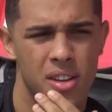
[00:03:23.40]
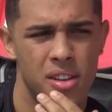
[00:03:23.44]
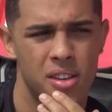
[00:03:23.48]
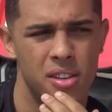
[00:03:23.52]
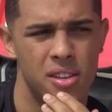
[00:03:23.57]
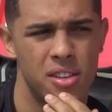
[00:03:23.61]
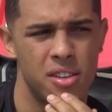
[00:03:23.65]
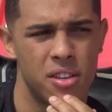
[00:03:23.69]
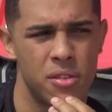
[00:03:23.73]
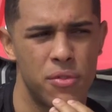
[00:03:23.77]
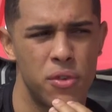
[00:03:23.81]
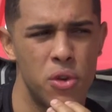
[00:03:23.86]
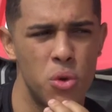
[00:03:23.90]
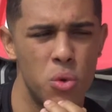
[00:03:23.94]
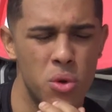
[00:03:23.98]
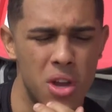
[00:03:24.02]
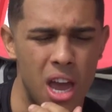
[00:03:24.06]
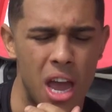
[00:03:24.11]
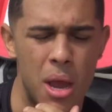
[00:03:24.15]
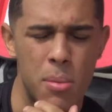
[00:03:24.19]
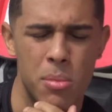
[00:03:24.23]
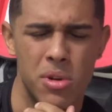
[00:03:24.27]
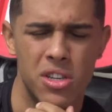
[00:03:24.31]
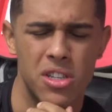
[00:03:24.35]
There's a few
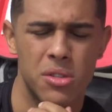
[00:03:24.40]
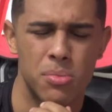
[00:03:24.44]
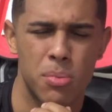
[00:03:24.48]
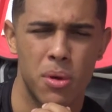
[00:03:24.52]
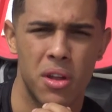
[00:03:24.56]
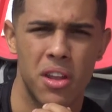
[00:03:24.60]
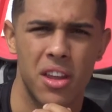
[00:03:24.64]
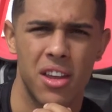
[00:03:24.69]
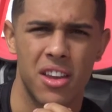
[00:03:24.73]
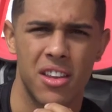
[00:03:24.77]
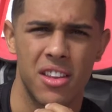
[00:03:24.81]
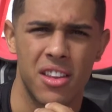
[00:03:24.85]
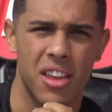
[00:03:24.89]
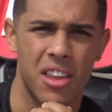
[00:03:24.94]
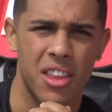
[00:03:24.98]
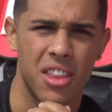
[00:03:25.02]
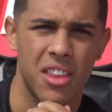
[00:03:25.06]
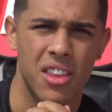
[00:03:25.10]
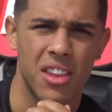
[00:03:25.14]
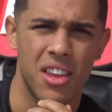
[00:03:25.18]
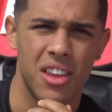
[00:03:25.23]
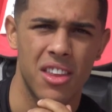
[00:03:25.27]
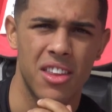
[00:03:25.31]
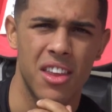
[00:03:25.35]
gamers, but they
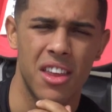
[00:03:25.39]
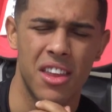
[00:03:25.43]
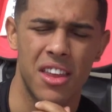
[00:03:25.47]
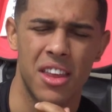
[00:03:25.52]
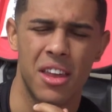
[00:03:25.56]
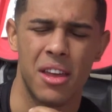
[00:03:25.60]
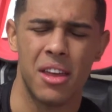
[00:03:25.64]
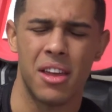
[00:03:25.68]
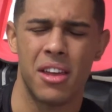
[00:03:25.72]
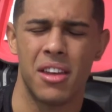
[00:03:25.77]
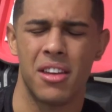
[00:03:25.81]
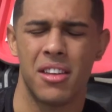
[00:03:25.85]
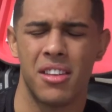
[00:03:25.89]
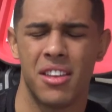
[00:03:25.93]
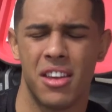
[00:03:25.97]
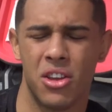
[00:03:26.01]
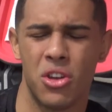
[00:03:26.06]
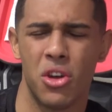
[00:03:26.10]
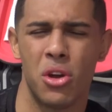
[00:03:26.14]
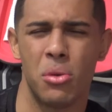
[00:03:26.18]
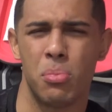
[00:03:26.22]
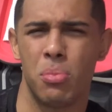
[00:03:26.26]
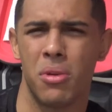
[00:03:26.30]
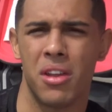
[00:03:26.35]
think they're
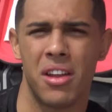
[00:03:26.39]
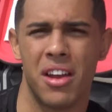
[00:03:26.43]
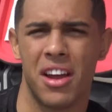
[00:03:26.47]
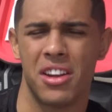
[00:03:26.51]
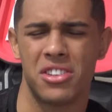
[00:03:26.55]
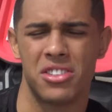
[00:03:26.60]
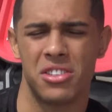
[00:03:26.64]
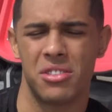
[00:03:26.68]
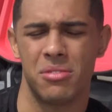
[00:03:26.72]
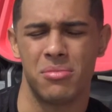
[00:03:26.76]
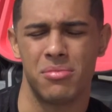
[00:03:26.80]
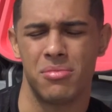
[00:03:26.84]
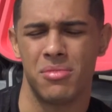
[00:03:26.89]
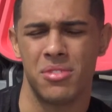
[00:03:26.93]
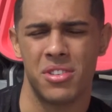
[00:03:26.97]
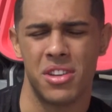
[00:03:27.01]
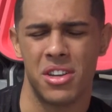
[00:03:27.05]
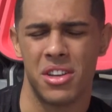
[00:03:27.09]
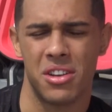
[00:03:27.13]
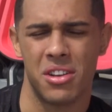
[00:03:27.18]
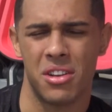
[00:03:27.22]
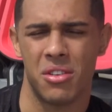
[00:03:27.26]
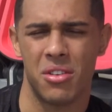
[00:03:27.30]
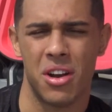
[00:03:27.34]
good, but they're
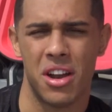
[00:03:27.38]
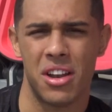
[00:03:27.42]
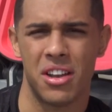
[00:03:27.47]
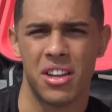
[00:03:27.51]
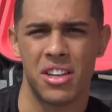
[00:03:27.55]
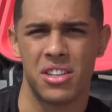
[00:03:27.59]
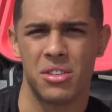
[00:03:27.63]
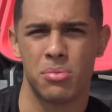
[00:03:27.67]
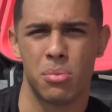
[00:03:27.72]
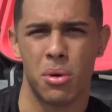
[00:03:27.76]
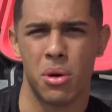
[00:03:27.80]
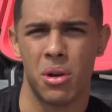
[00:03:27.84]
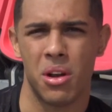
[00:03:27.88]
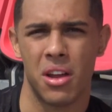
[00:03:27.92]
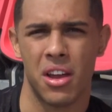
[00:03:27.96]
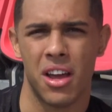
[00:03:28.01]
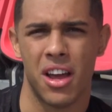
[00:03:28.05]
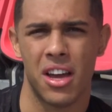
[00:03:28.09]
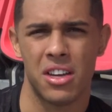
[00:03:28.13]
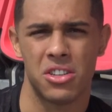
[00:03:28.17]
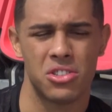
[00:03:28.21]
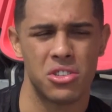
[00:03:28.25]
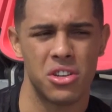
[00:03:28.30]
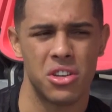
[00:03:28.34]
horrendous. Probably like
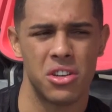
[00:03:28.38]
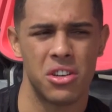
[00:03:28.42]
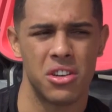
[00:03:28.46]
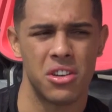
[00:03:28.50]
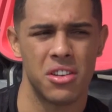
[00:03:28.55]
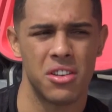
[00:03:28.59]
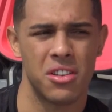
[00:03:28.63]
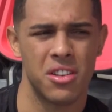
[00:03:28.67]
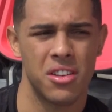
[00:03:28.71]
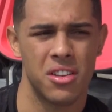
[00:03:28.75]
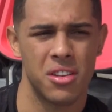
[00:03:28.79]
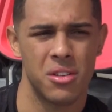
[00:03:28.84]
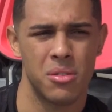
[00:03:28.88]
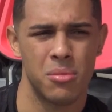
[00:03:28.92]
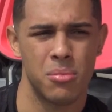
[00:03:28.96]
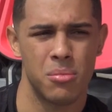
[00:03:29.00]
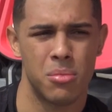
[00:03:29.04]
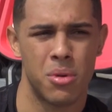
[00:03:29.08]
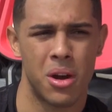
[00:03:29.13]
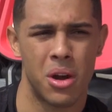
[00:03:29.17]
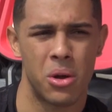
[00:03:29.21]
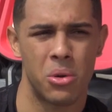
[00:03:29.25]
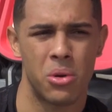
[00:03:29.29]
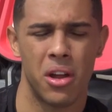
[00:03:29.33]
Ashton,
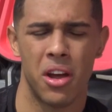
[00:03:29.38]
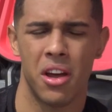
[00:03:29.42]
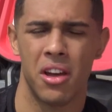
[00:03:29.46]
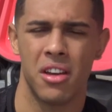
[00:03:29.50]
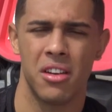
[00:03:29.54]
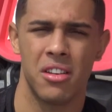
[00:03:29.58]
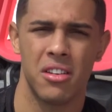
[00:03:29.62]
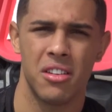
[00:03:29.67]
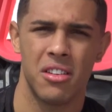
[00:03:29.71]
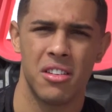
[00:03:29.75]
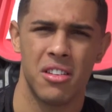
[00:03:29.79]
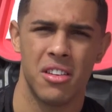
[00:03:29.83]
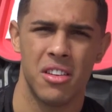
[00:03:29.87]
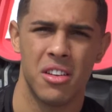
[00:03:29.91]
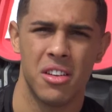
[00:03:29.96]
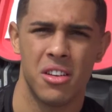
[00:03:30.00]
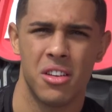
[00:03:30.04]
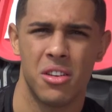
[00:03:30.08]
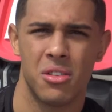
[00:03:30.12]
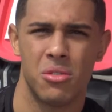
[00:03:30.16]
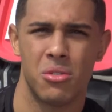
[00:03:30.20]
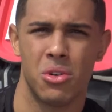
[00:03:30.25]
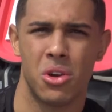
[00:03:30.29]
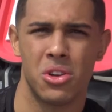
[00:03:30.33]
Rauna,
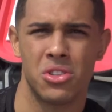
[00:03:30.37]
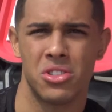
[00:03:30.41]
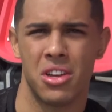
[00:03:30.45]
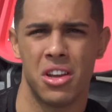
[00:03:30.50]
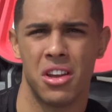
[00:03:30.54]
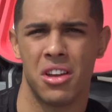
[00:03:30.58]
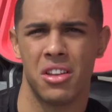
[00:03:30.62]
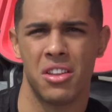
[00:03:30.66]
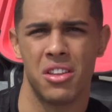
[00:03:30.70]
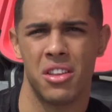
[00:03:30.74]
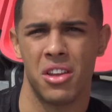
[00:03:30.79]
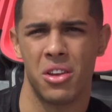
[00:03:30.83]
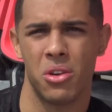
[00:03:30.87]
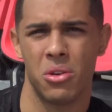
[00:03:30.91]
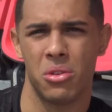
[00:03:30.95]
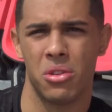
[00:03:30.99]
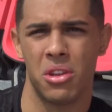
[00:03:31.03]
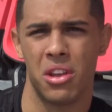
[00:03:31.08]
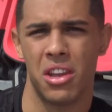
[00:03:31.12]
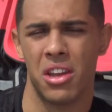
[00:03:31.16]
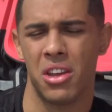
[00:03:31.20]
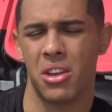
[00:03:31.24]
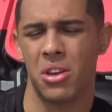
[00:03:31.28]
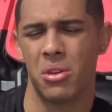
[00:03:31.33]
Rossa. They all
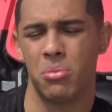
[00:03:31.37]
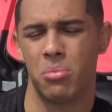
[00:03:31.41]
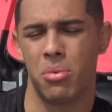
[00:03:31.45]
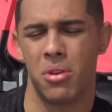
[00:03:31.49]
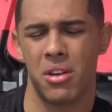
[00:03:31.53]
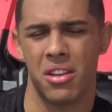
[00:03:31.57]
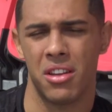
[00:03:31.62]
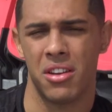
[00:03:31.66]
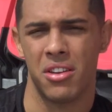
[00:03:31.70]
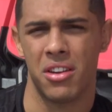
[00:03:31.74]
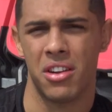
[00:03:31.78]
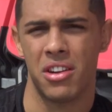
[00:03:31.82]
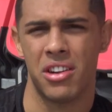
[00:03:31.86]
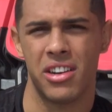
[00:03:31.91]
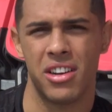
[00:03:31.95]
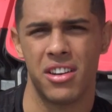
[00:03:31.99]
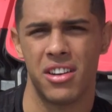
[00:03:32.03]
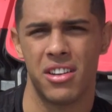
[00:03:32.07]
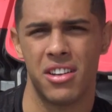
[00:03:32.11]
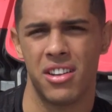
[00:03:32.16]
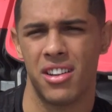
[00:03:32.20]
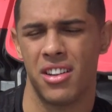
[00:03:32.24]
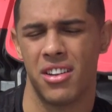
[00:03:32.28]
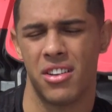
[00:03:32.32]
think they're good, but they're
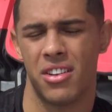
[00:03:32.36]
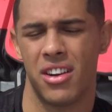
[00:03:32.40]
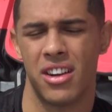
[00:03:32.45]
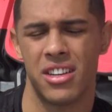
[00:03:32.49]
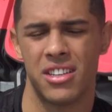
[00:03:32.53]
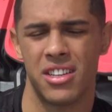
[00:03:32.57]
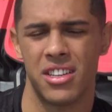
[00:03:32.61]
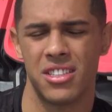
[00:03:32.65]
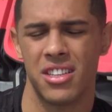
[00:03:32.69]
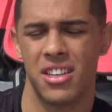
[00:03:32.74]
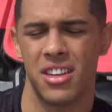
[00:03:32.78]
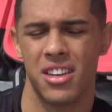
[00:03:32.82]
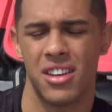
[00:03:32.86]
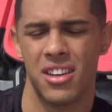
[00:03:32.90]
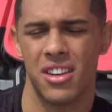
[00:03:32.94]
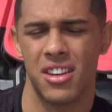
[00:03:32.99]
horrendous.